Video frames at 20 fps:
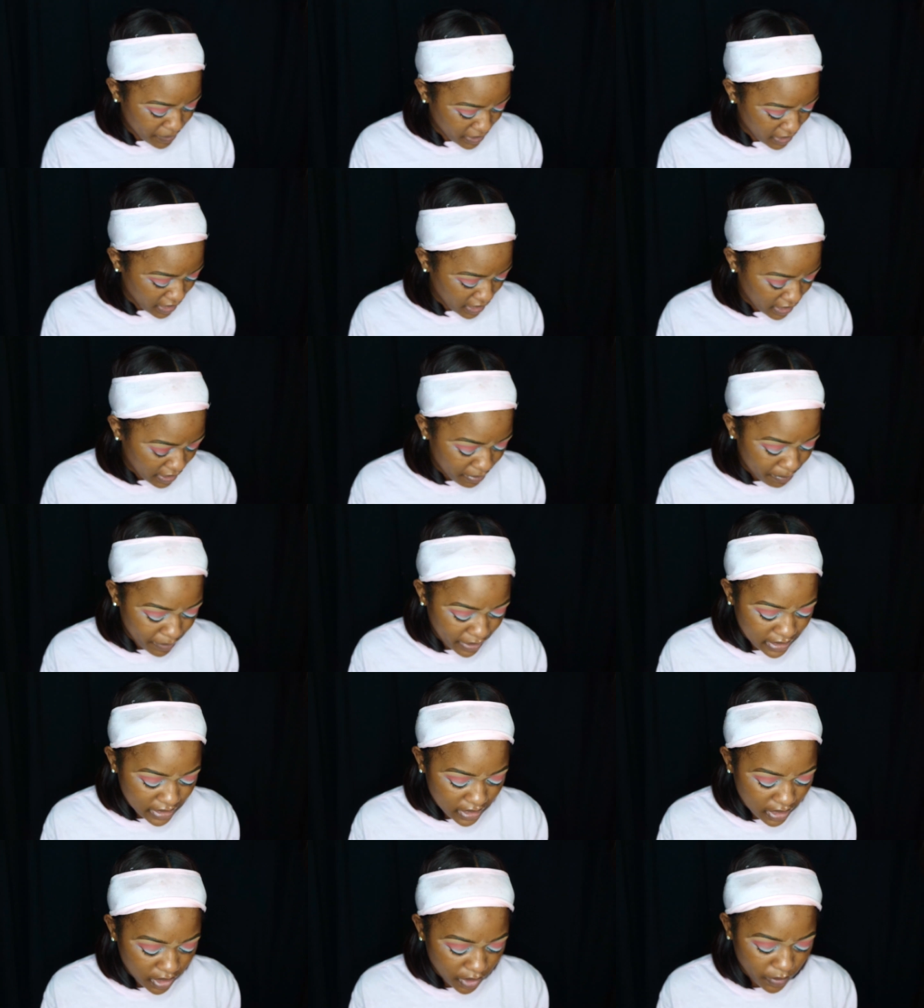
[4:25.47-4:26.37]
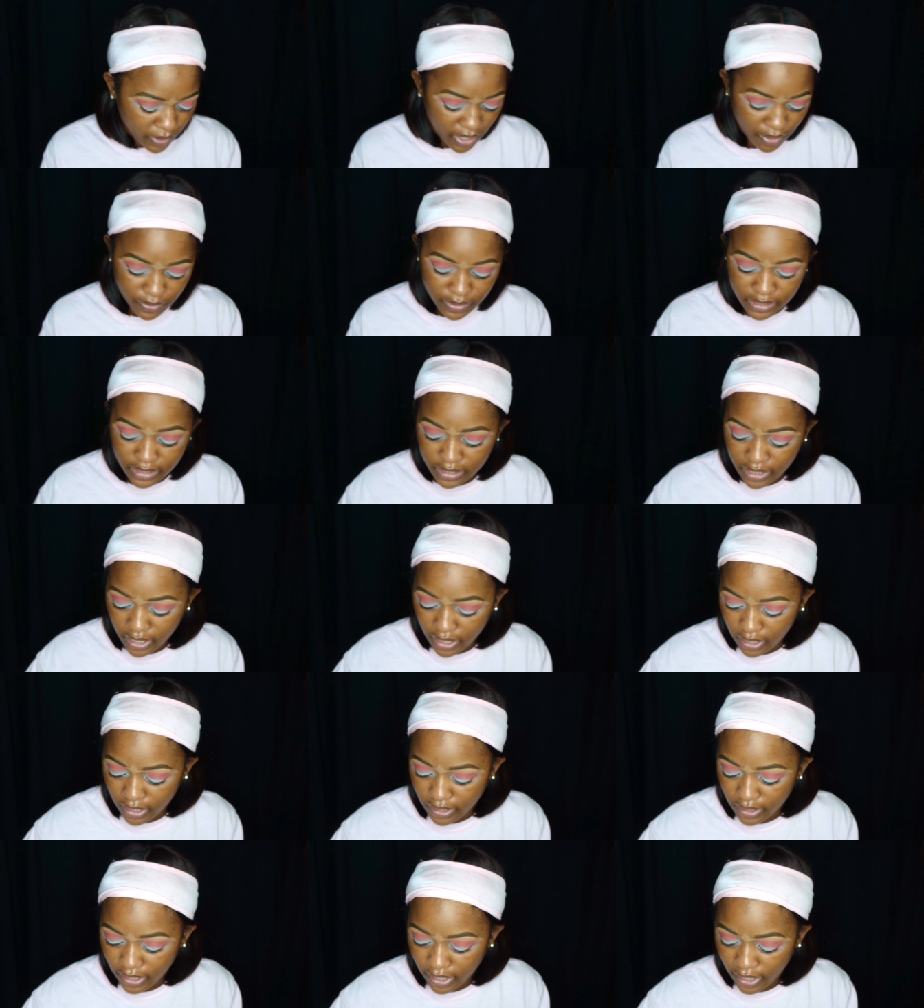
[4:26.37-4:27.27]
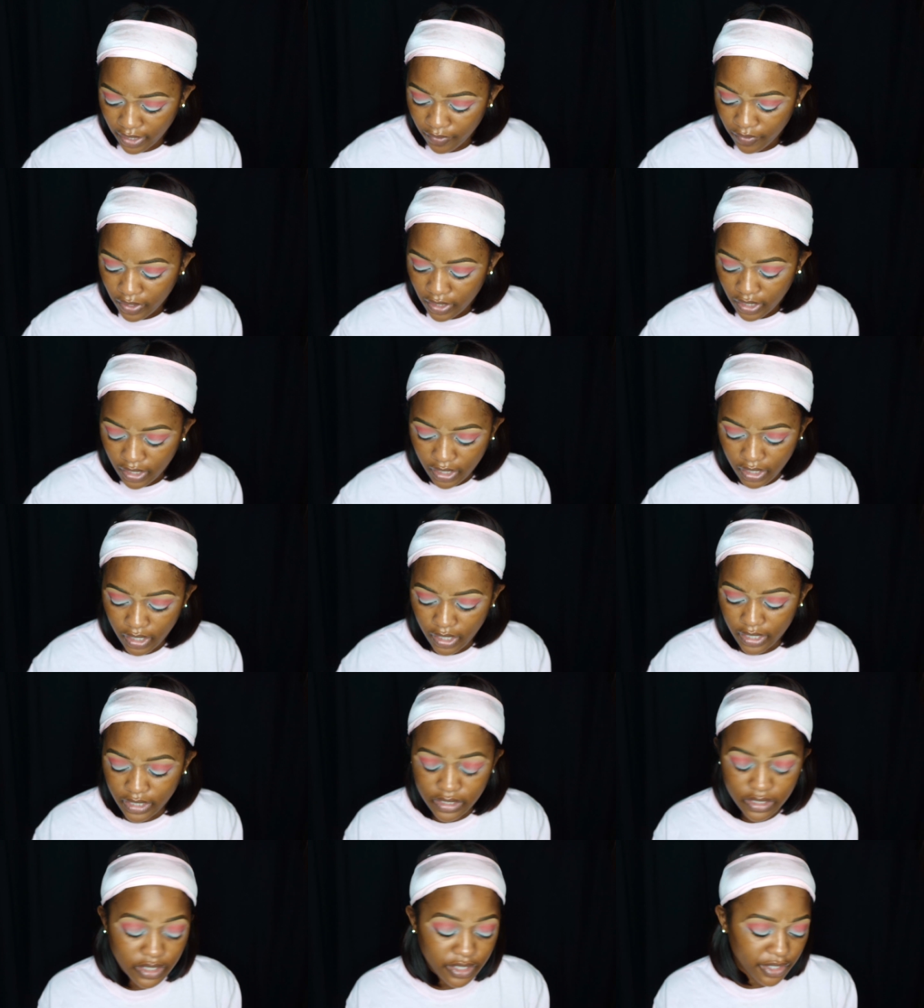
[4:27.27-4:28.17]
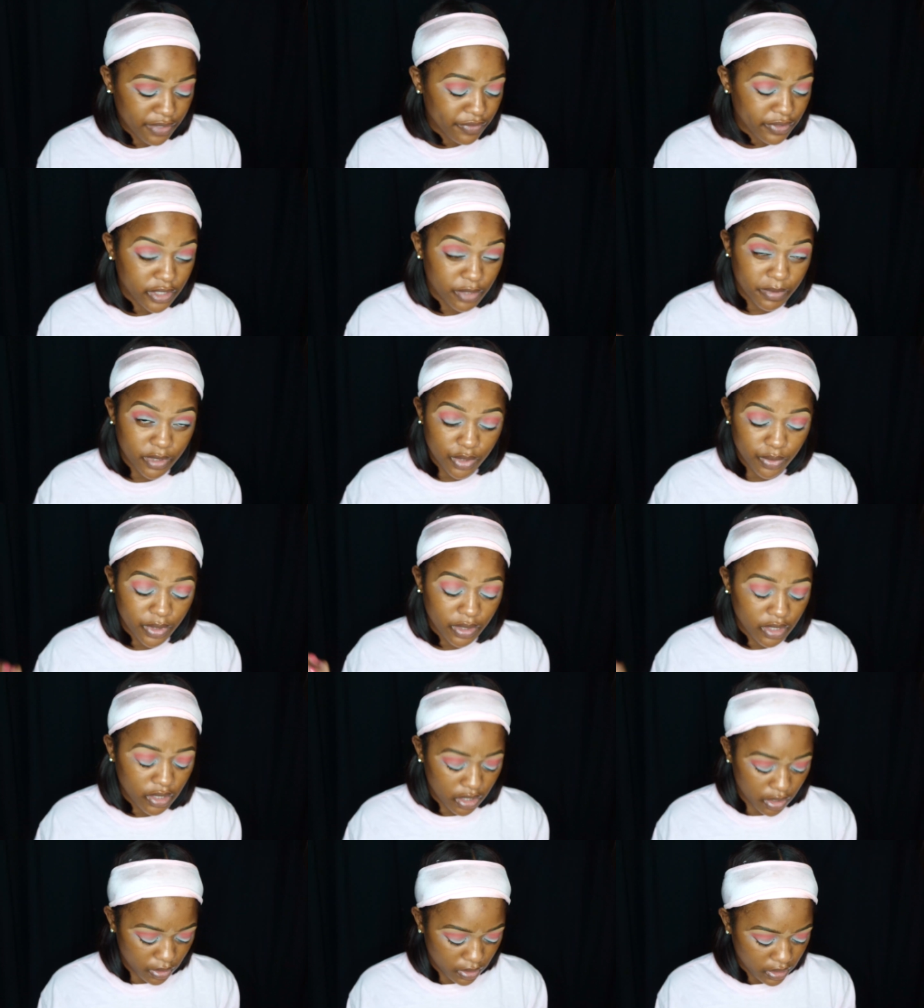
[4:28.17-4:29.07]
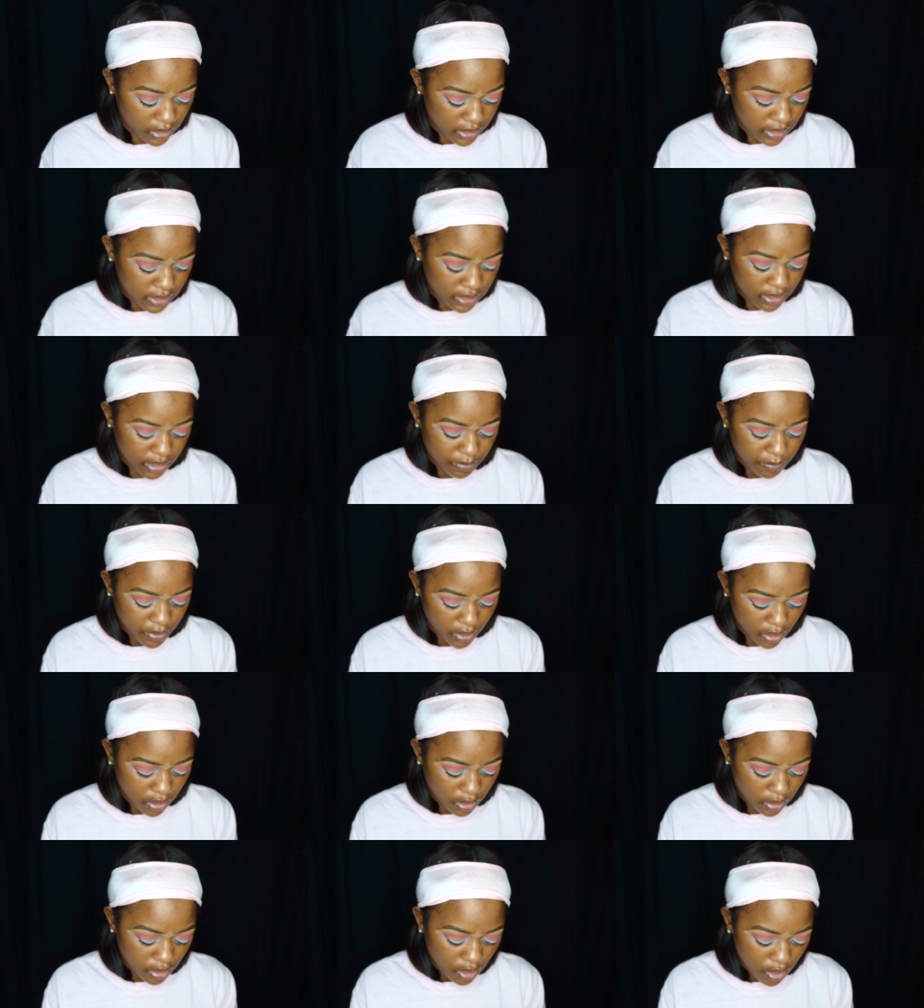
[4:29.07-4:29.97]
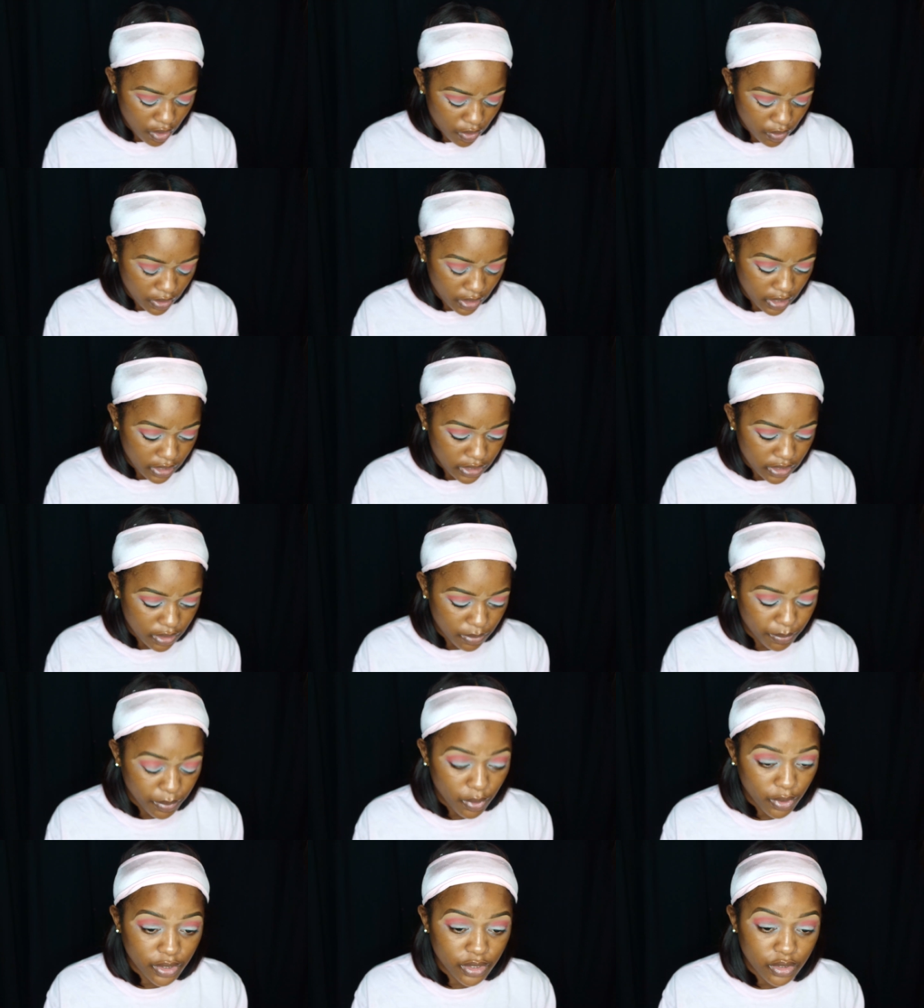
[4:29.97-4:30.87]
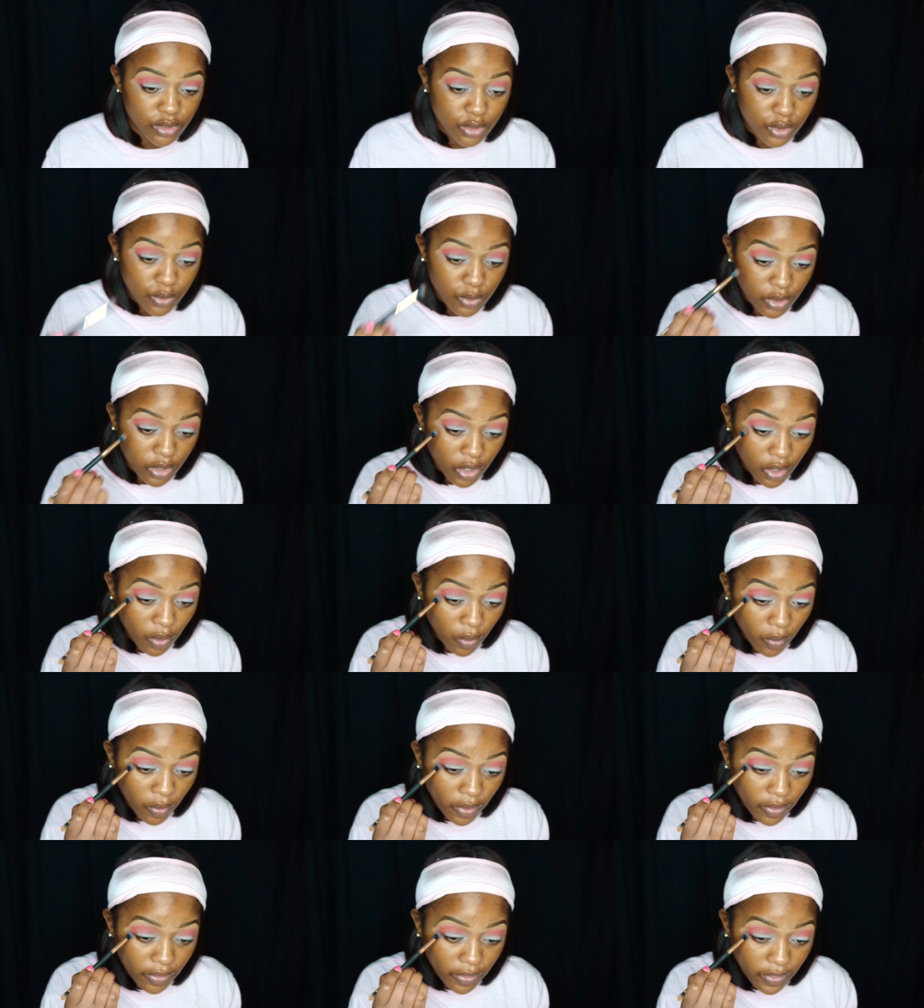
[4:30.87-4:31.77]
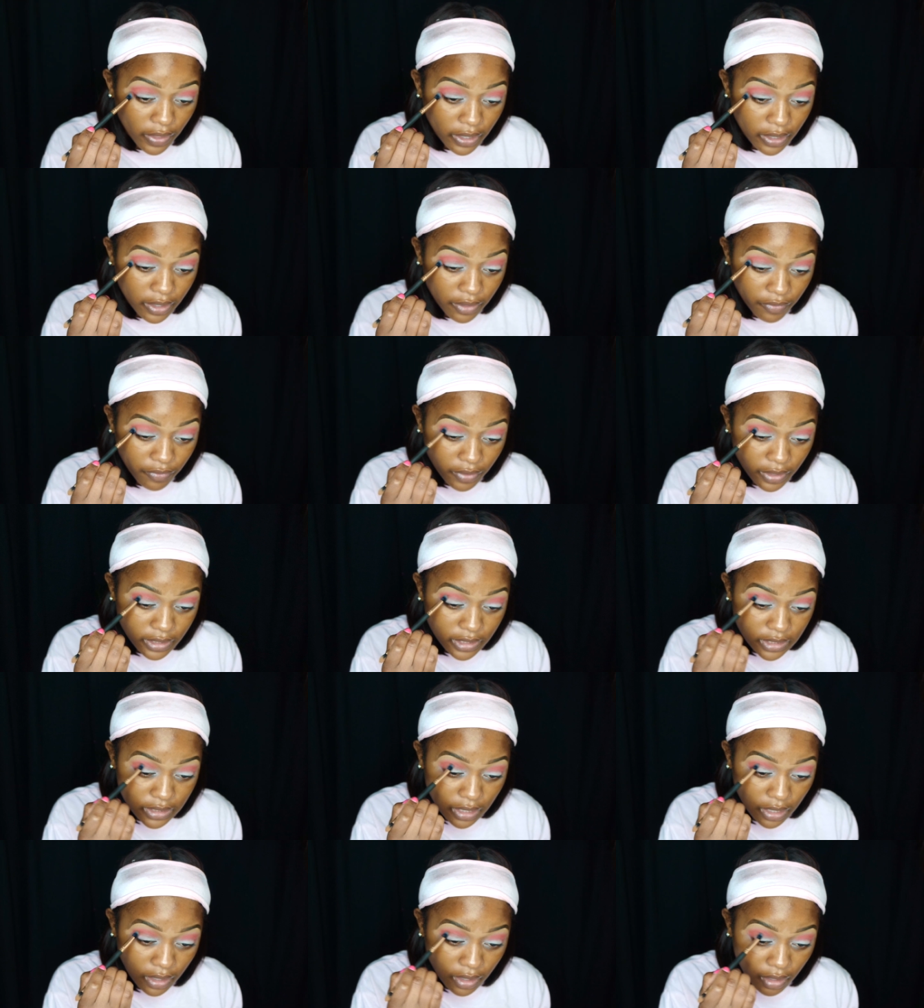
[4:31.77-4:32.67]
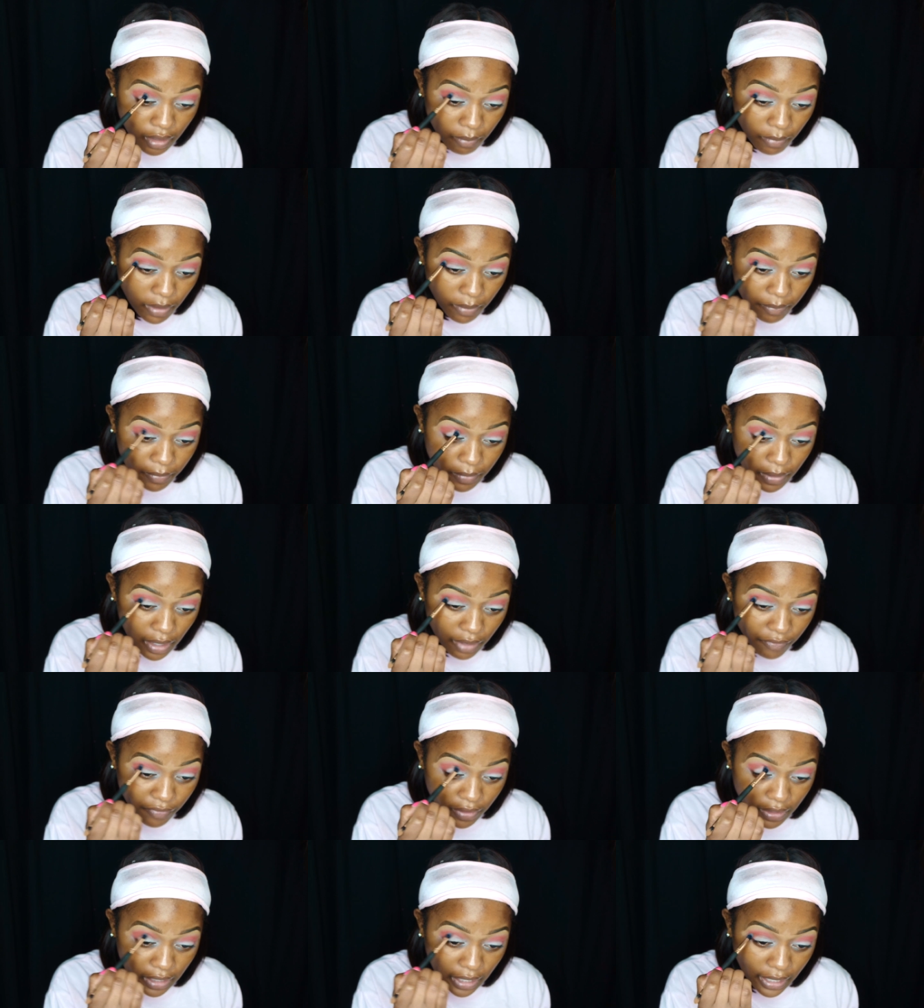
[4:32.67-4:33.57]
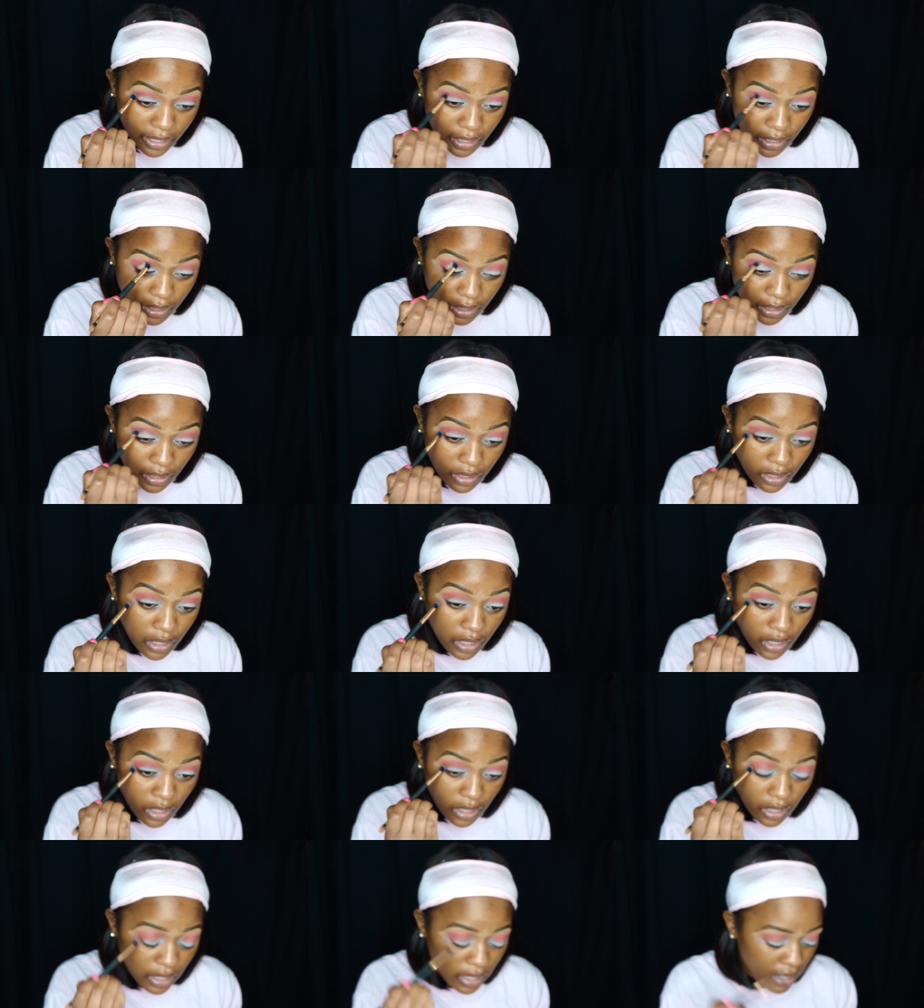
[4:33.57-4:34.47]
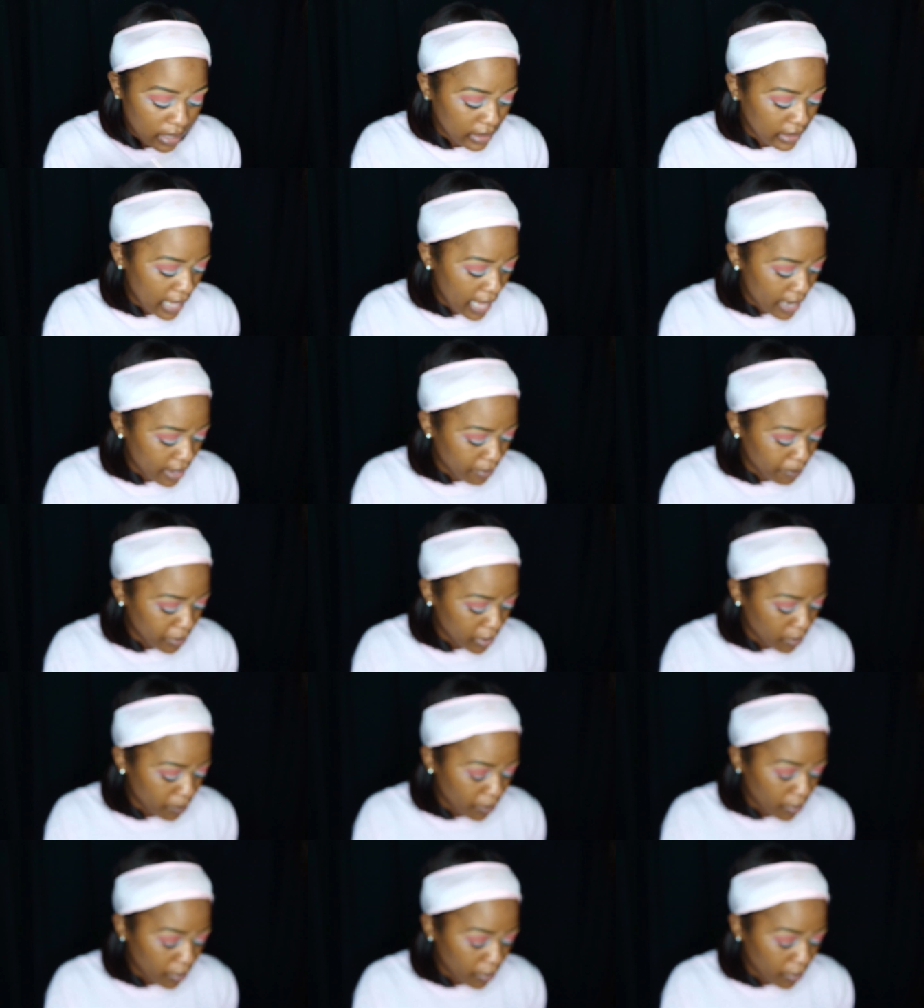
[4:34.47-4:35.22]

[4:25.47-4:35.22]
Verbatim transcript: But yeah, basically what I was saying, that is the difference between loneliness and being alone, and it's important to know the difference. I feel like a lot of